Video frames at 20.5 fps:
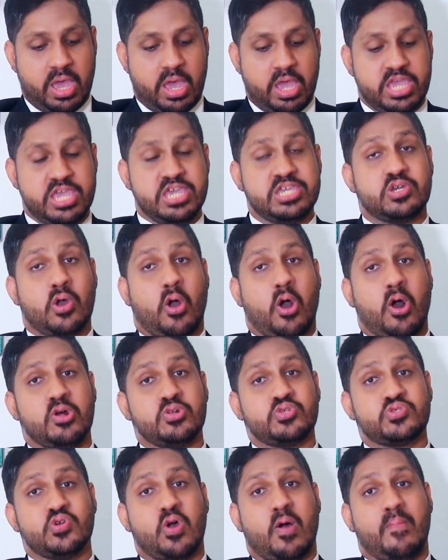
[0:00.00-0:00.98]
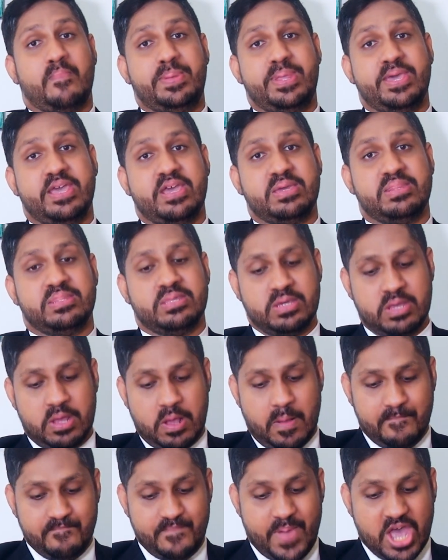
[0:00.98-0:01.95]
He also obtained
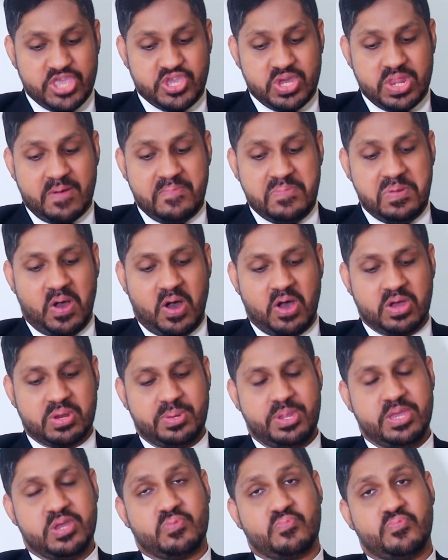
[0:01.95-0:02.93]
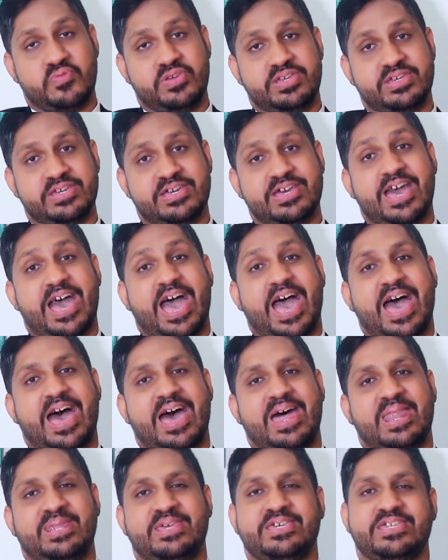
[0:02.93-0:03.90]
Bachelor of Laws degree
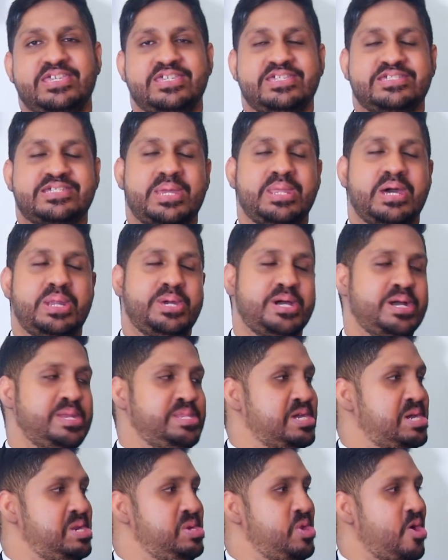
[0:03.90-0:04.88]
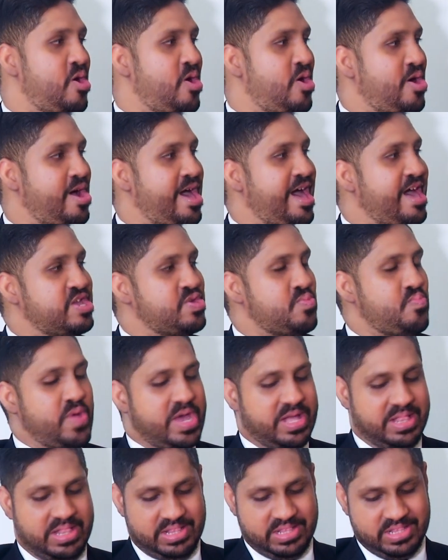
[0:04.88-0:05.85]
and he is an attorney in law as
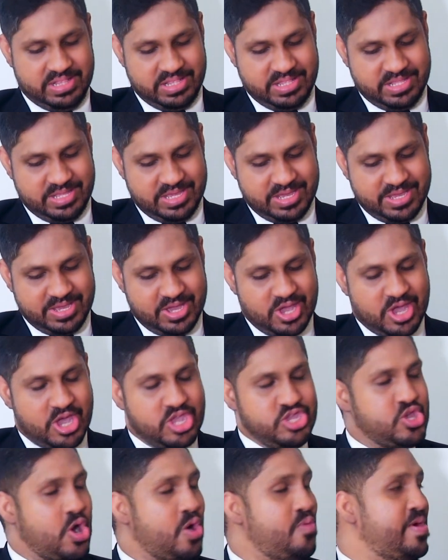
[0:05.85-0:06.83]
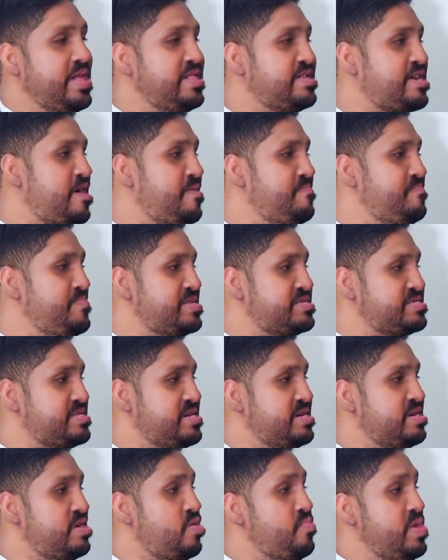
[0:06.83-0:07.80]
well. You're welcome,
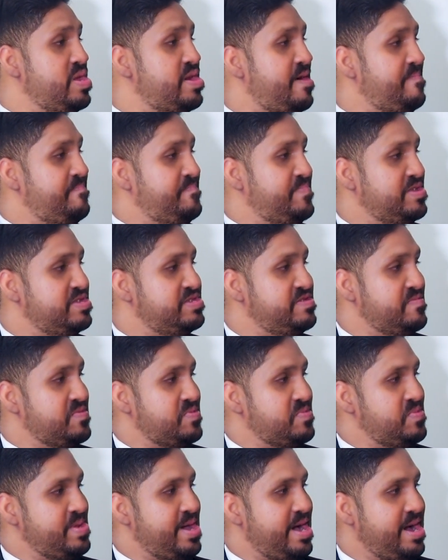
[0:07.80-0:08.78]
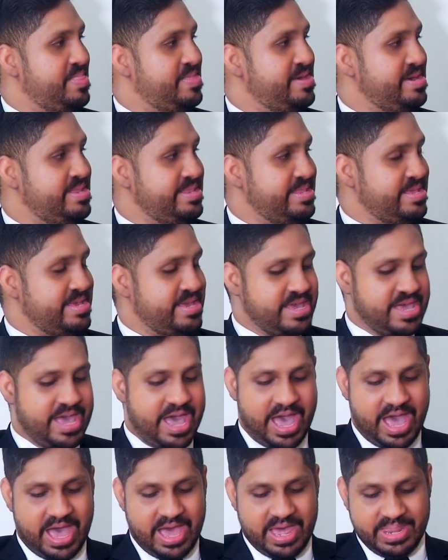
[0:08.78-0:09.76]
Mr. Veerappan Sivagurunathan.
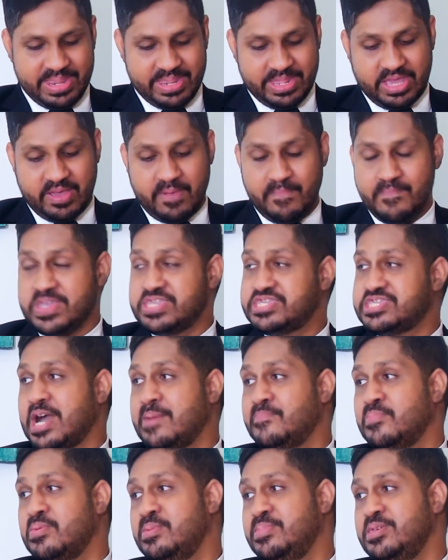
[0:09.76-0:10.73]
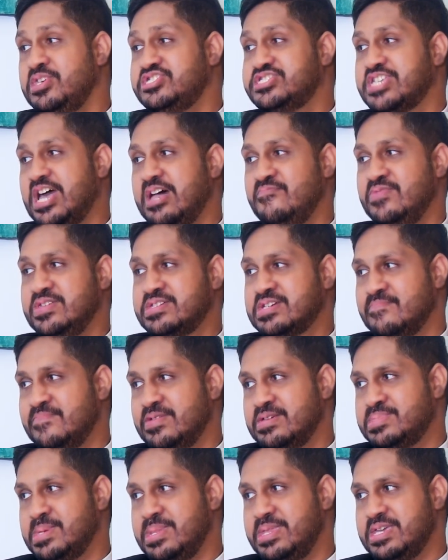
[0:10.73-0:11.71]
And Ms. Chamodi, shall we
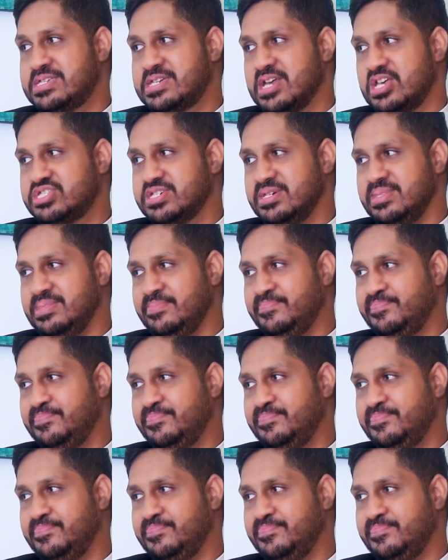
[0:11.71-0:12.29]
commence the discussion?